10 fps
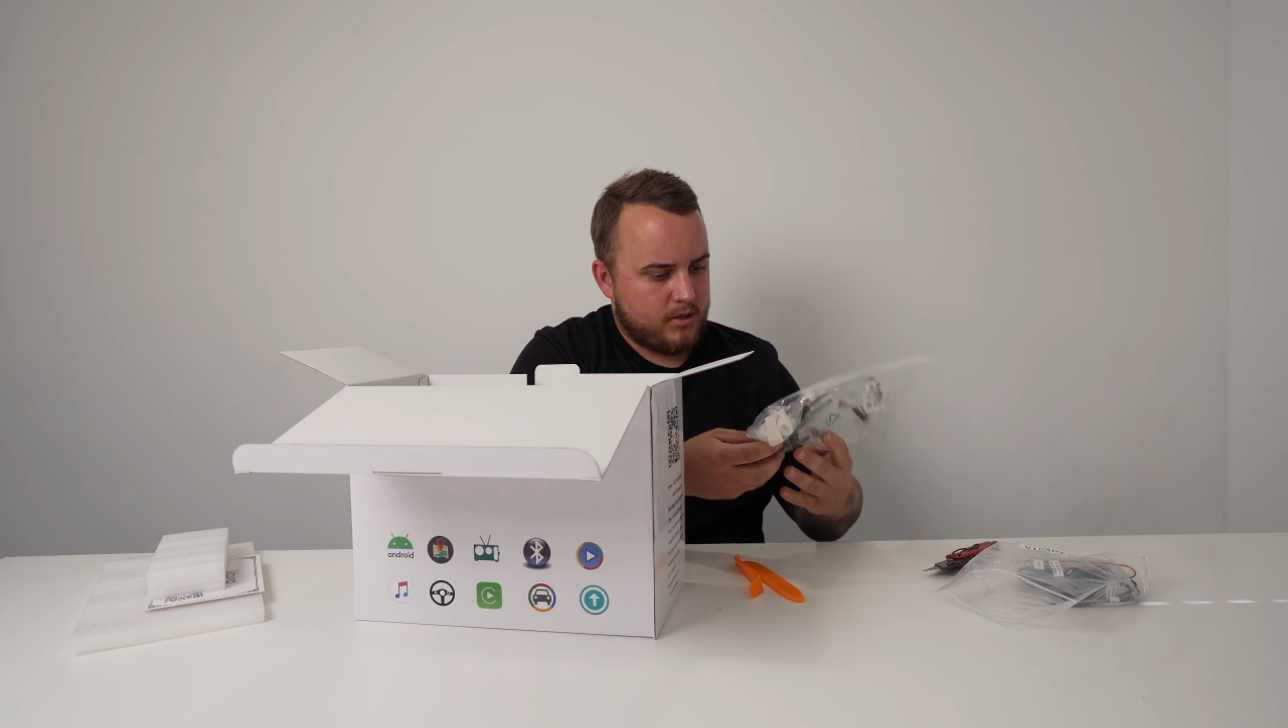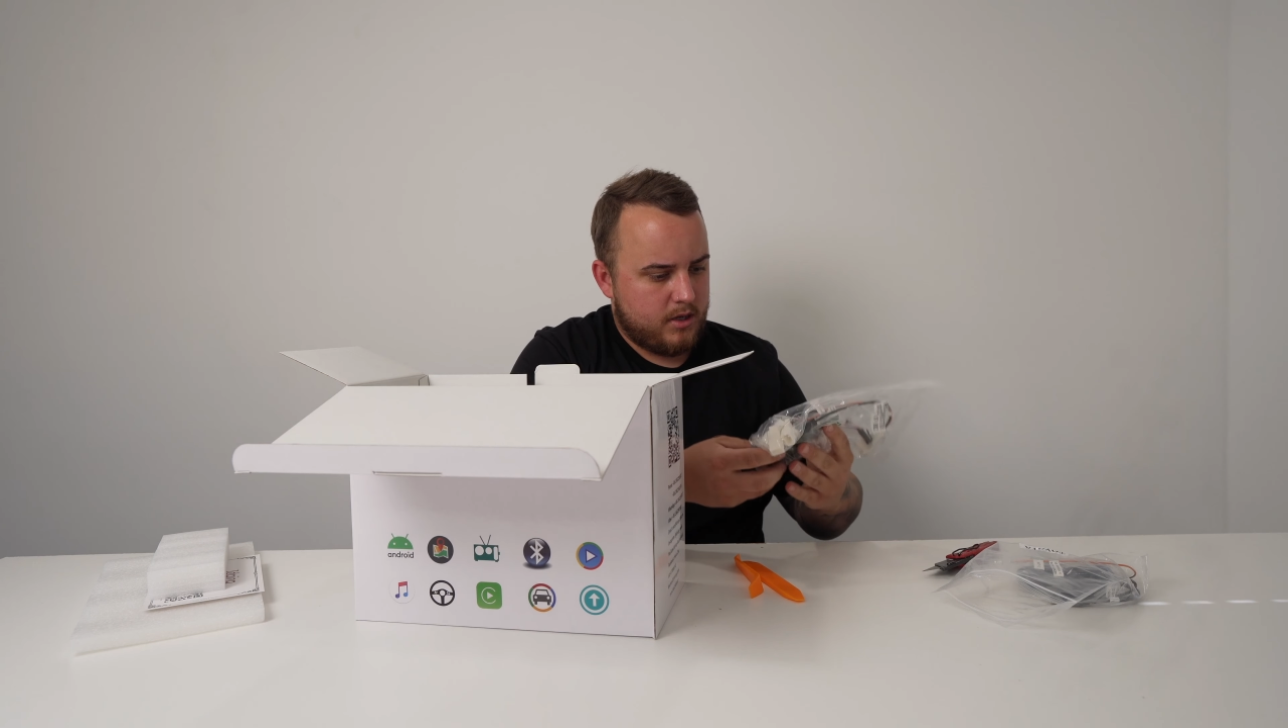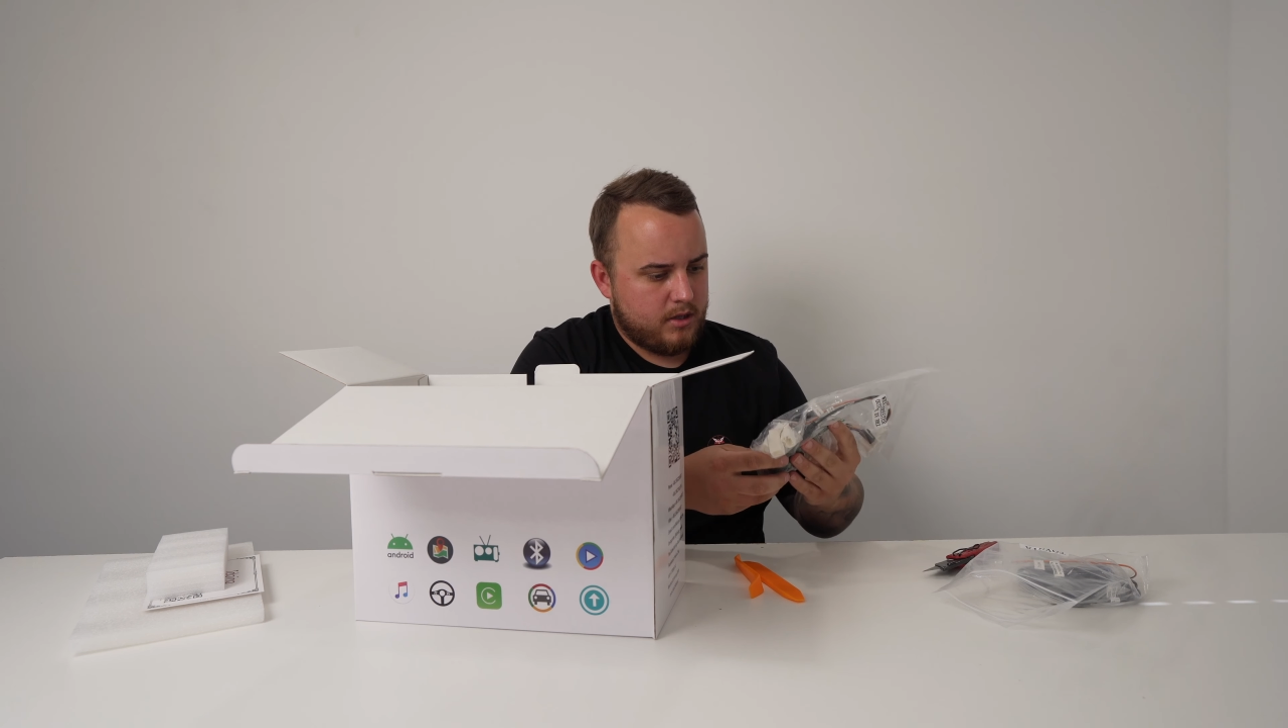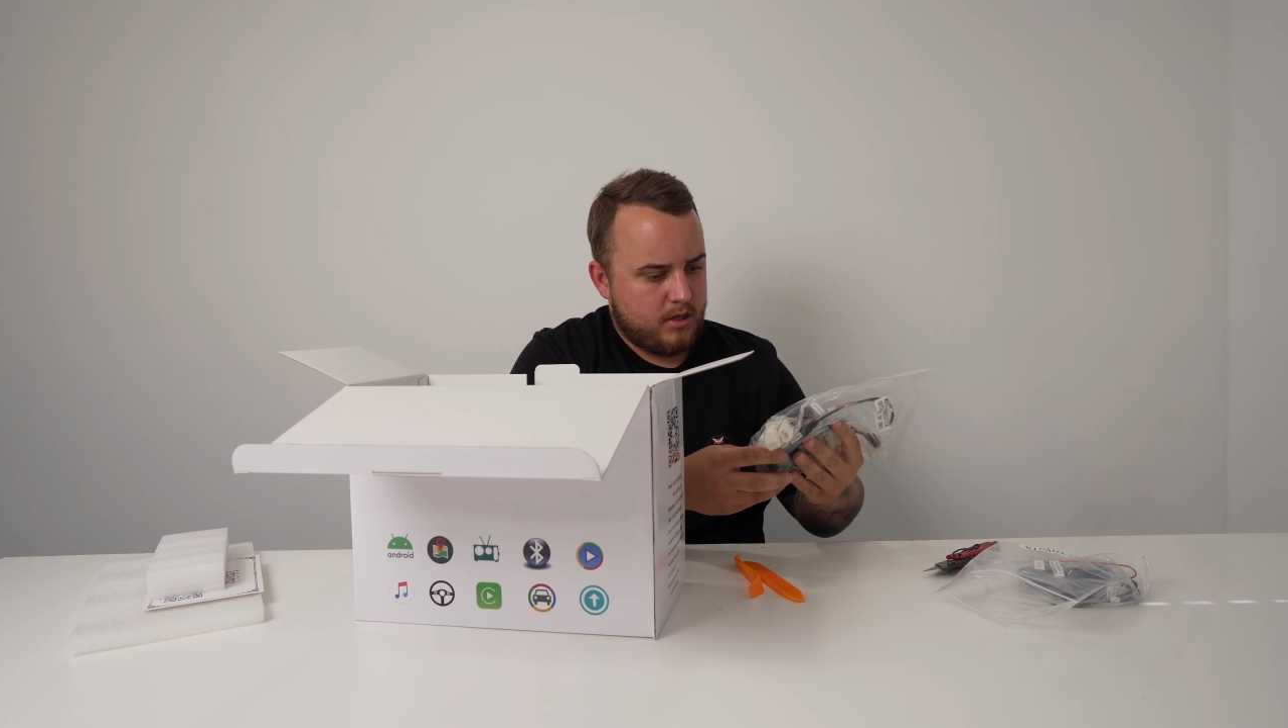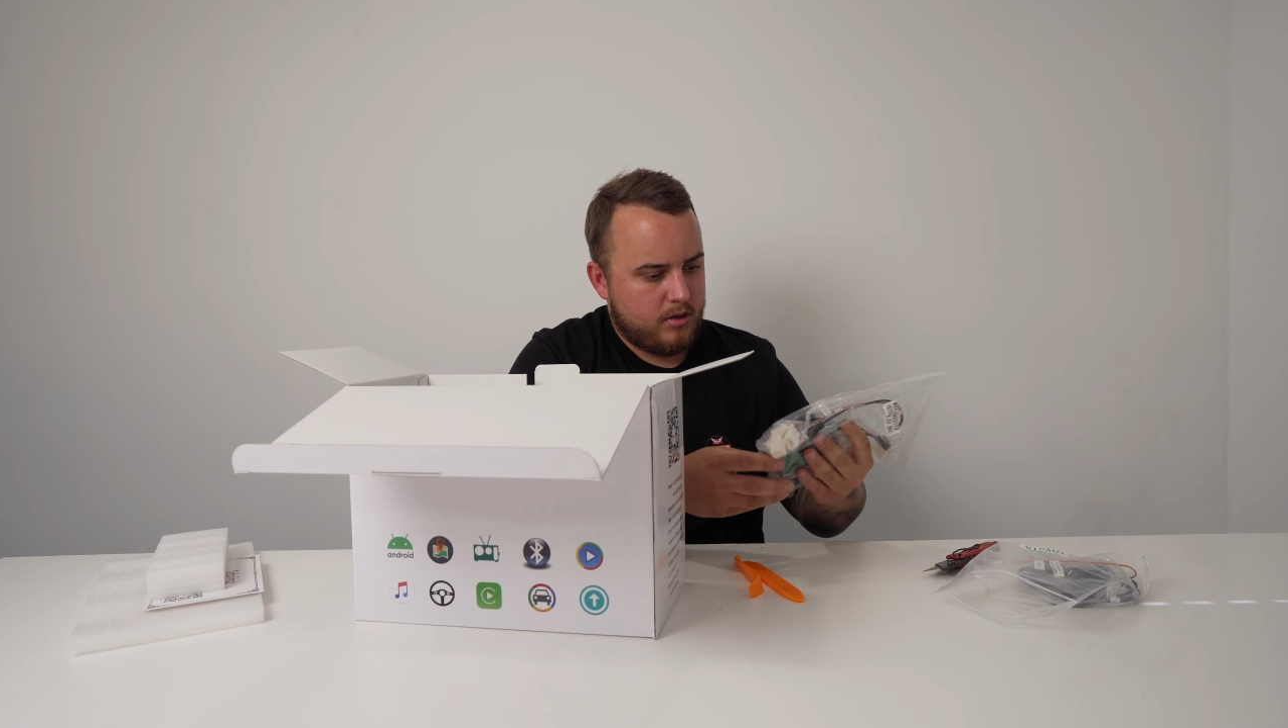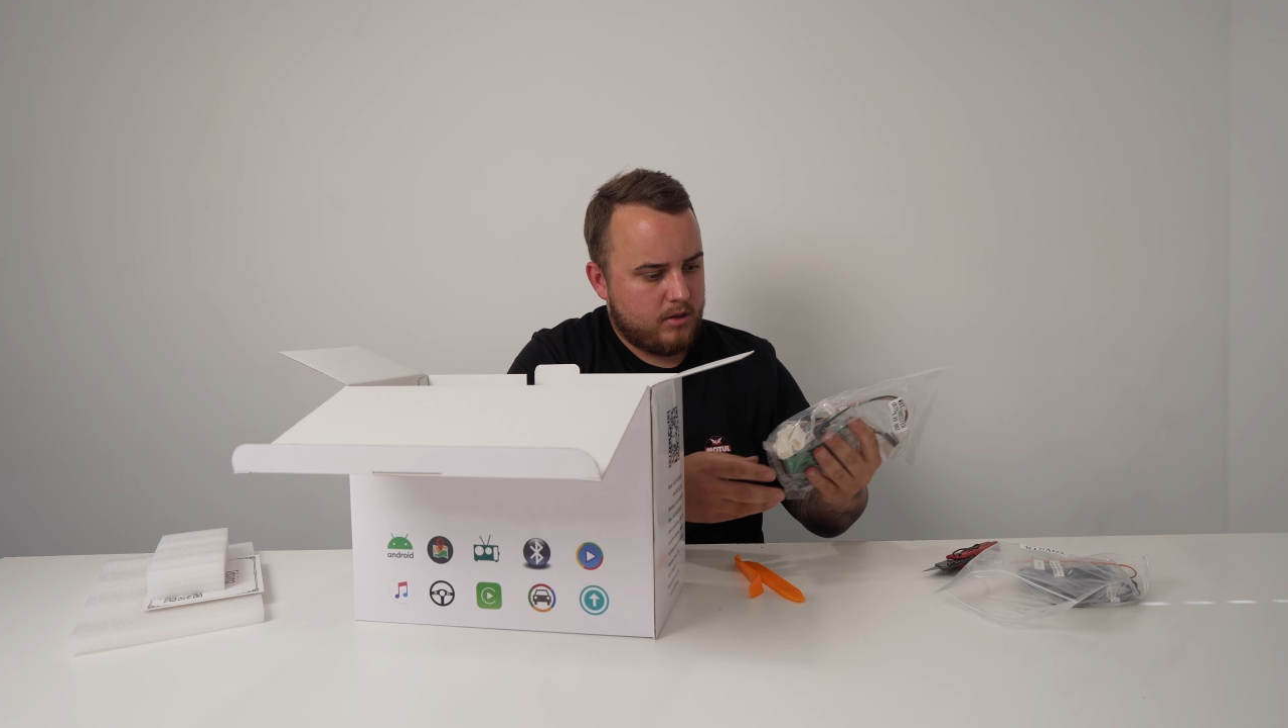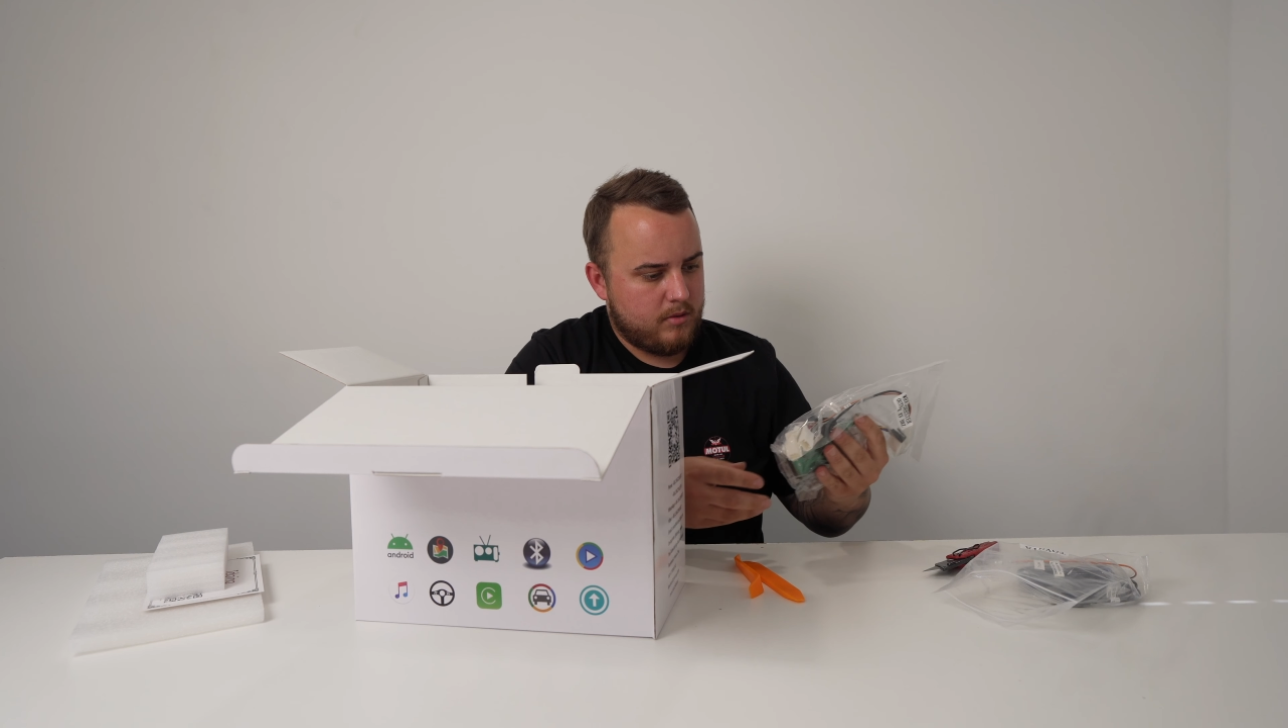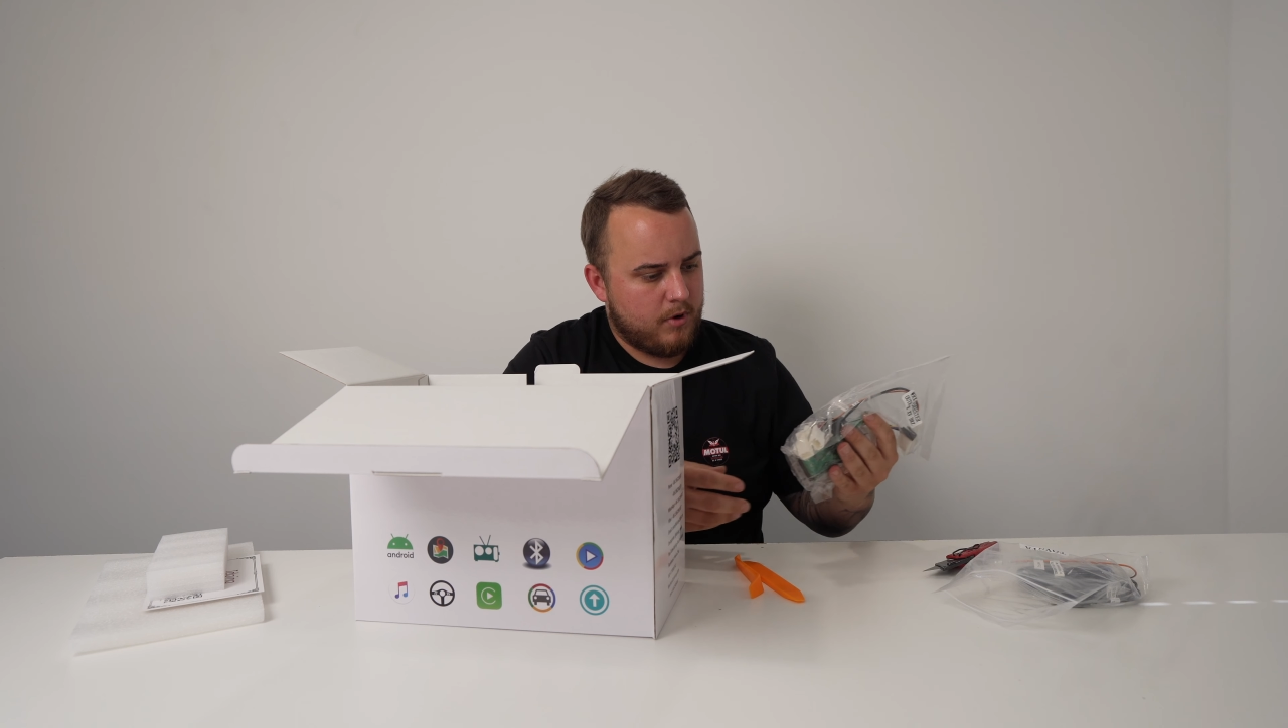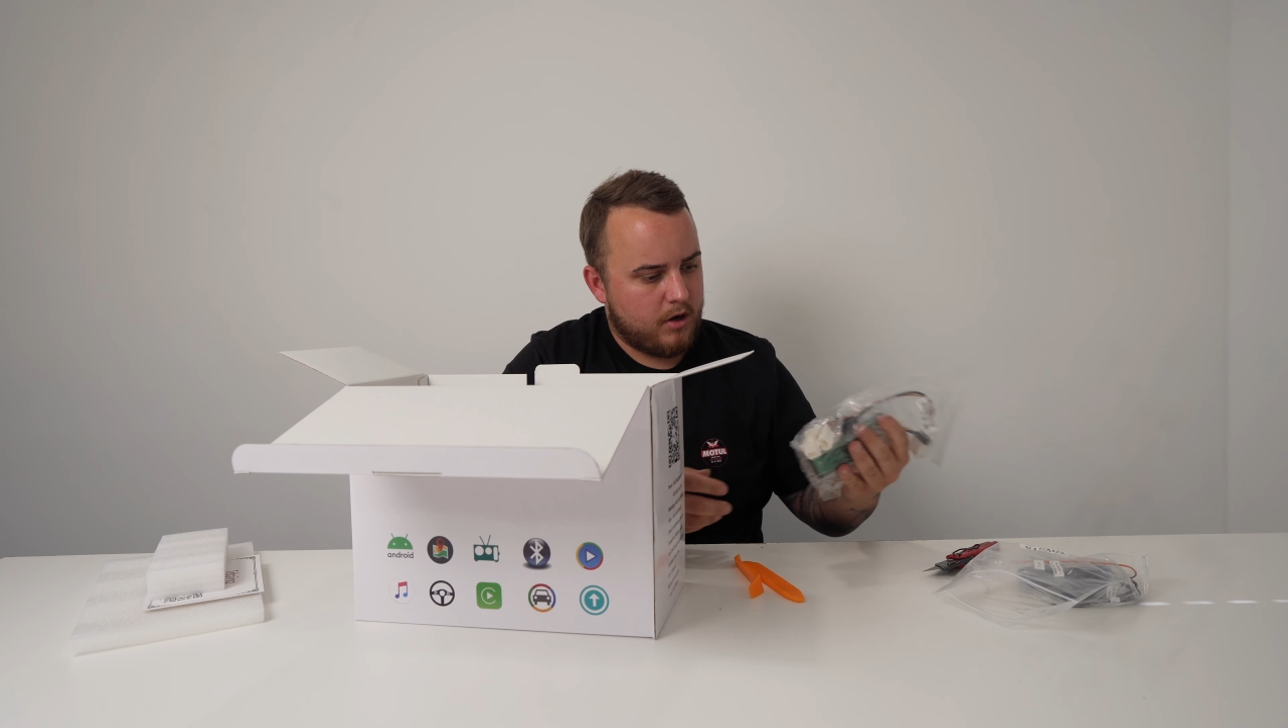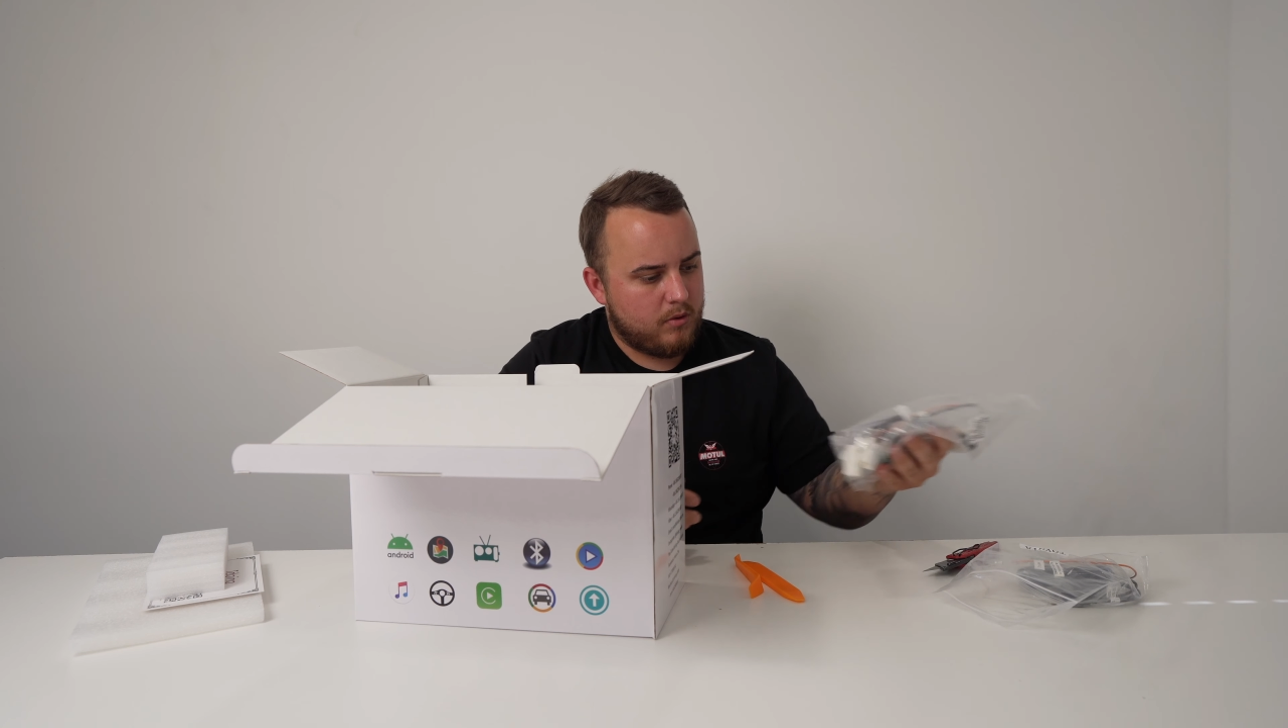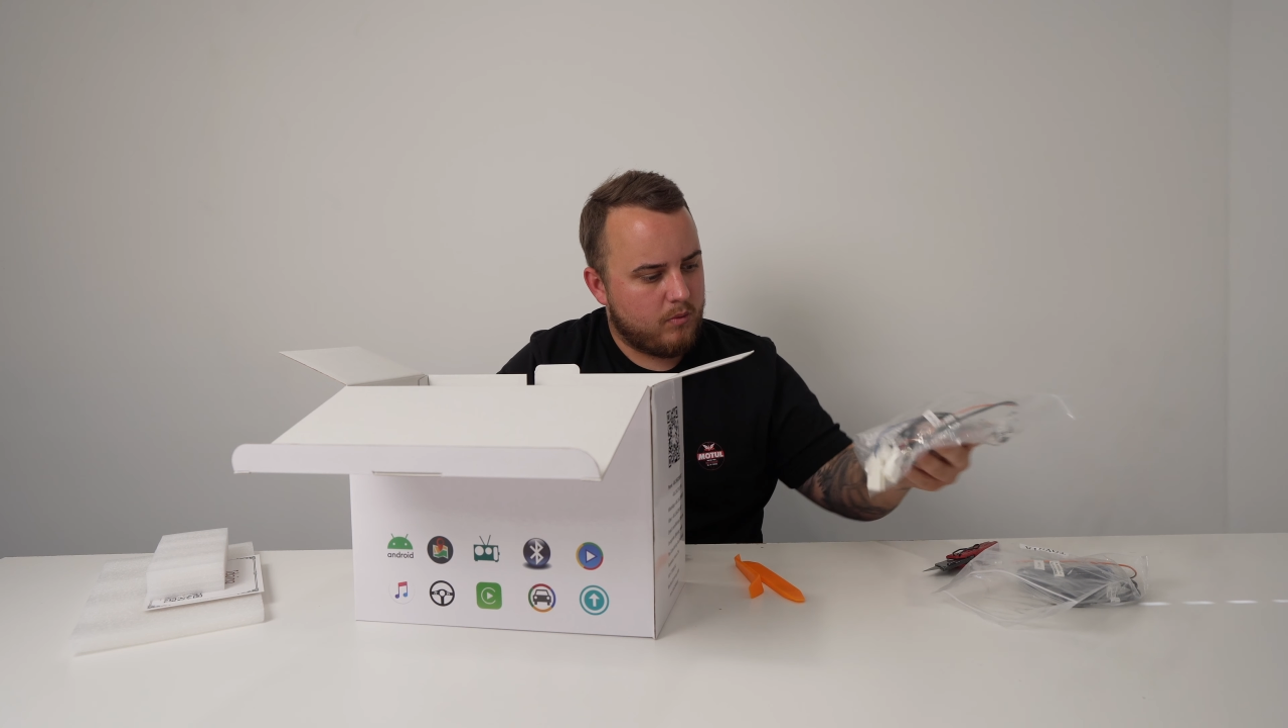like the part of the